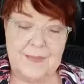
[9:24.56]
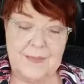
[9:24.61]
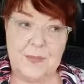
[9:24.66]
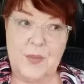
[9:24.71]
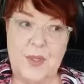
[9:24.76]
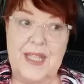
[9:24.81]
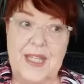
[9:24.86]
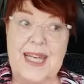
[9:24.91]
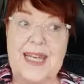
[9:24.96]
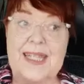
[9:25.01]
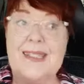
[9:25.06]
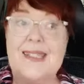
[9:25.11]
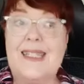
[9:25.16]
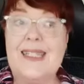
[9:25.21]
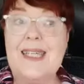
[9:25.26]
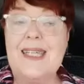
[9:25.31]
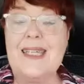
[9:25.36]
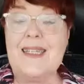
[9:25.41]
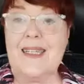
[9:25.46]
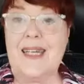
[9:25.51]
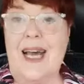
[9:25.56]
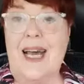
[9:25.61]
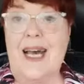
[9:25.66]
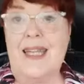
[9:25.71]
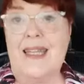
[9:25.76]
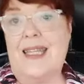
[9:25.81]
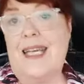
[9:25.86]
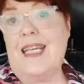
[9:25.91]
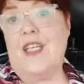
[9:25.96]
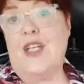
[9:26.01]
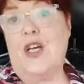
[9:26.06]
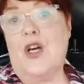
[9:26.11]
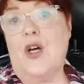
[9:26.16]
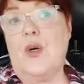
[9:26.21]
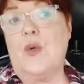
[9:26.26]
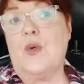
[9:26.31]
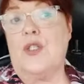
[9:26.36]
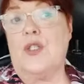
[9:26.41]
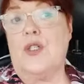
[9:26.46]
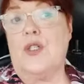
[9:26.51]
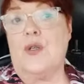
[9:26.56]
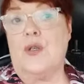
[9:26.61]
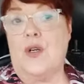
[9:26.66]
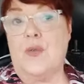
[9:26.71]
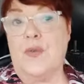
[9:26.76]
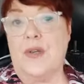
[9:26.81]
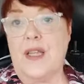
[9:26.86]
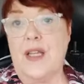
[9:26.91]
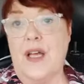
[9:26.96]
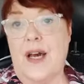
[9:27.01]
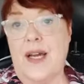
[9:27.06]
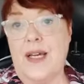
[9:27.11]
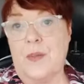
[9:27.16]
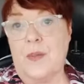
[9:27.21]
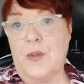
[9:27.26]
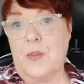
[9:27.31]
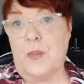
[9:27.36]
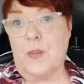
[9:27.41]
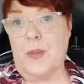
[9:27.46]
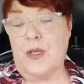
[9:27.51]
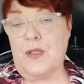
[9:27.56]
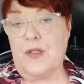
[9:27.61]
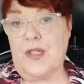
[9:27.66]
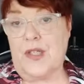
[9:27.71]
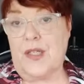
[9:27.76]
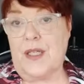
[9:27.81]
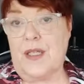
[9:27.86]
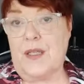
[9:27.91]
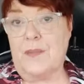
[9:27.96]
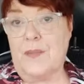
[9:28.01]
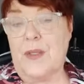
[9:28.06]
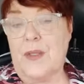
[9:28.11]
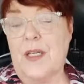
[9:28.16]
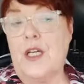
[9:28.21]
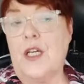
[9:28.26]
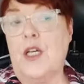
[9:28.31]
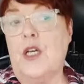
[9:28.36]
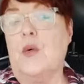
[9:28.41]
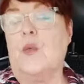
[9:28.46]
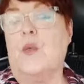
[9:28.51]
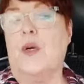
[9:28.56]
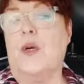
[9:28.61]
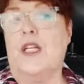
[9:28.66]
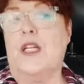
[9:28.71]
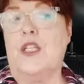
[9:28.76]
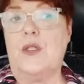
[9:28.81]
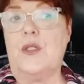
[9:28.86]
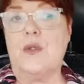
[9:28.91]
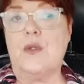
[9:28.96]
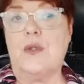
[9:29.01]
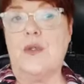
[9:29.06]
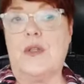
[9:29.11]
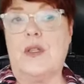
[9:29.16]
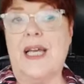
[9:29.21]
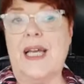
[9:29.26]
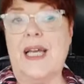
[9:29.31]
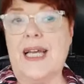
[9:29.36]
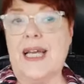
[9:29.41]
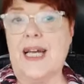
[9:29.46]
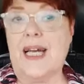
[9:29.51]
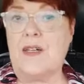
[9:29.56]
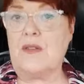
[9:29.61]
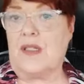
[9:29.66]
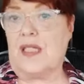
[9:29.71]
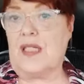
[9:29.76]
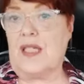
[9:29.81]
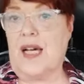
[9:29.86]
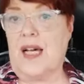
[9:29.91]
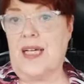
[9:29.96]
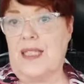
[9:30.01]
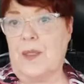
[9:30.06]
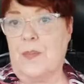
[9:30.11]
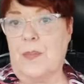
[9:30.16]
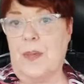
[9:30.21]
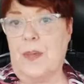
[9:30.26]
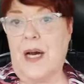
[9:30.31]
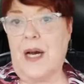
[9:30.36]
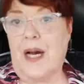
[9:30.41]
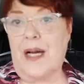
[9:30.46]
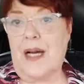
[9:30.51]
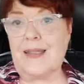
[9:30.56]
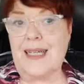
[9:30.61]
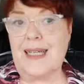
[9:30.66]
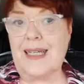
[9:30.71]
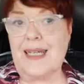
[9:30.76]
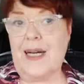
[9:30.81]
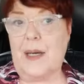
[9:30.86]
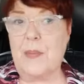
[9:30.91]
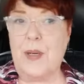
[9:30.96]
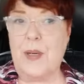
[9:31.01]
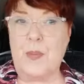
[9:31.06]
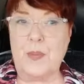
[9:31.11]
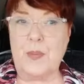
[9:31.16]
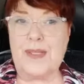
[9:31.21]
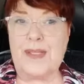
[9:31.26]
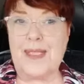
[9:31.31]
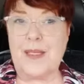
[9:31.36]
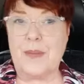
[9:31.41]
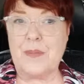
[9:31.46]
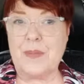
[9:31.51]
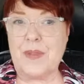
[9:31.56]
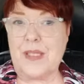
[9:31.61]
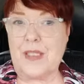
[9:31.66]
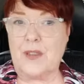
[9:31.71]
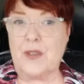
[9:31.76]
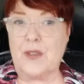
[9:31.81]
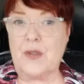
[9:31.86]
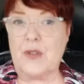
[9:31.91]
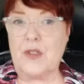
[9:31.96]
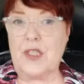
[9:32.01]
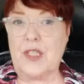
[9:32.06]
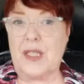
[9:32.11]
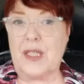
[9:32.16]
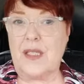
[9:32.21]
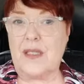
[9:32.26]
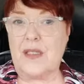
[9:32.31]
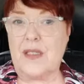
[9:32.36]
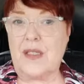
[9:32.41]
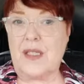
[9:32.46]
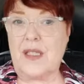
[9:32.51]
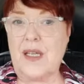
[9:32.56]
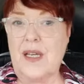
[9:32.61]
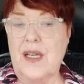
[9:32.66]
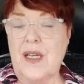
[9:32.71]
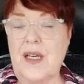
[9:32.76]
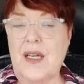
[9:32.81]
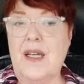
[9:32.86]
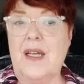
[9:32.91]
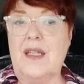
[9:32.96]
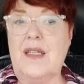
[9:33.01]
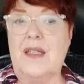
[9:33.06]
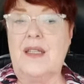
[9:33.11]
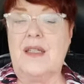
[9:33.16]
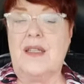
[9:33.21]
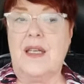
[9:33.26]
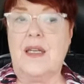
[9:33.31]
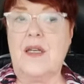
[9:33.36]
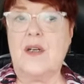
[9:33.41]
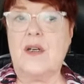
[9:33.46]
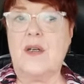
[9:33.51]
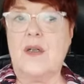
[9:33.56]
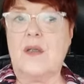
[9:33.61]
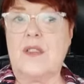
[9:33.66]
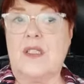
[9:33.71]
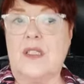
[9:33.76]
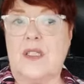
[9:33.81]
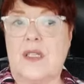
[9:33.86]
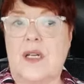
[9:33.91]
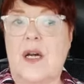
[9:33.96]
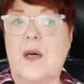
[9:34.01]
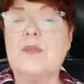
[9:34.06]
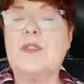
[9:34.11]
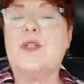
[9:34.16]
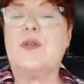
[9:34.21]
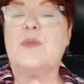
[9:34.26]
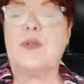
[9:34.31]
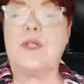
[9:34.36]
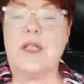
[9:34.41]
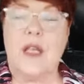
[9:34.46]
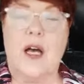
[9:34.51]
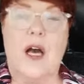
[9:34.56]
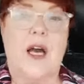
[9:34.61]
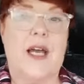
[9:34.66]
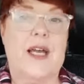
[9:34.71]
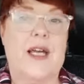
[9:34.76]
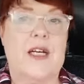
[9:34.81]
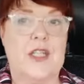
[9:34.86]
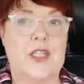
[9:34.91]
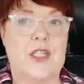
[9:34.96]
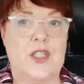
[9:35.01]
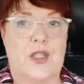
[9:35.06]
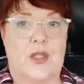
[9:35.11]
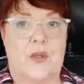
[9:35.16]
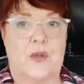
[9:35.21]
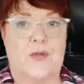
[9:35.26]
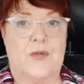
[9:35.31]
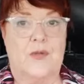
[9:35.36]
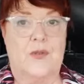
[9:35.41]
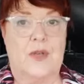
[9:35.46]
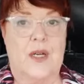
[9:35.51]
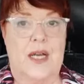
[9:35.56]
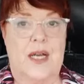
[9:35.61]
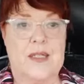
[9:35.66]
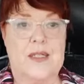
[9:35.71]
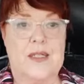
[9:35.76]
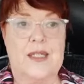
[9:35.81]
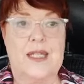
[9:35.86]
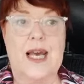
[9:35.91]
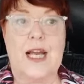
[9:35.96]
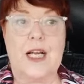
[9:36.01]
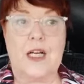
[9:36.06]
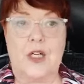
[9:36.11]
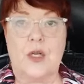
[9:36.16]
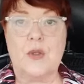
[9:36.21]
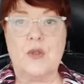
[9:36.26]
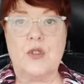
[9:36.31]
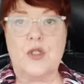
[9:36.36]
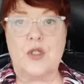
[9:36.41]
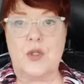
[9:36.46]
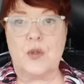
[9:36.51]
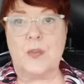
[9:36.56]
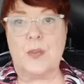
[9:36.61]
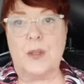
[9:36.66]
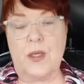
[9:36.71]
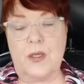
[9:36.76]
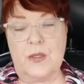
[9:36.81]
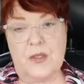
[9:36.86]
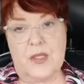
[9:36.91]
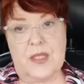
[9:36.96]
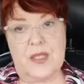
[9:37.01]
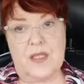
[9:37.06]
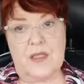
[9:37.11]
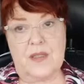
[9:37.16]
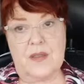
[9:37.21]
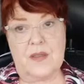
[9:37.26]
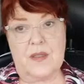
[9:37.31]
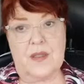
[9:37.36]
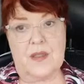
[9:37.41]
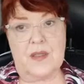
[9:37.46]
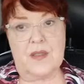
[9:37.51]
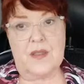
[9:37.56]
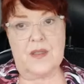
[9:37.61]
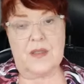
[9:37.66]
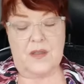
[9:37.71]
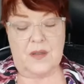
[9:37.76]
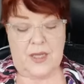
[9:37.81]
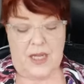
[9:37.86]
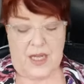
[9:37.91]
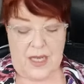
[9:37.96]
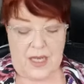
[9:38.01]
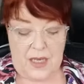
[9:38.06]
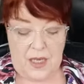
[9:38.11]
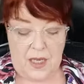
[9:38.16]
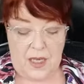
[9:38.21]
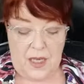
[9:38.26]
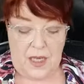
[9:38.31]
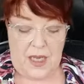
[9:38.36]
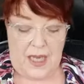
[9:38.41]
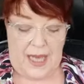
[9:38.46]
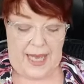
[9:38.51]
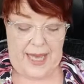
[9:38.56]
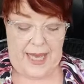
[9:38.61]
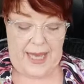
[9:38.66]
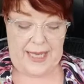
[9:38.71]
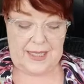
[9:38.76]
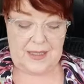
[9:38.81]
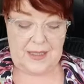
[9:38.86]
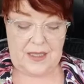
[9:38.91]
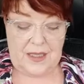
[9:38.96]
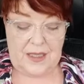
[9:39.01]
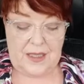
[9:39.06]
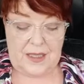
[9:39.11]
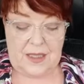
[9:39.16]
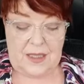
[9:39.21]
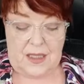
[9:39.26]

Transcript: when they see that, they know you're a reliable person. When you think outside the box and come up with some solutions, they'll come to rely on you as that go-to person, okay? And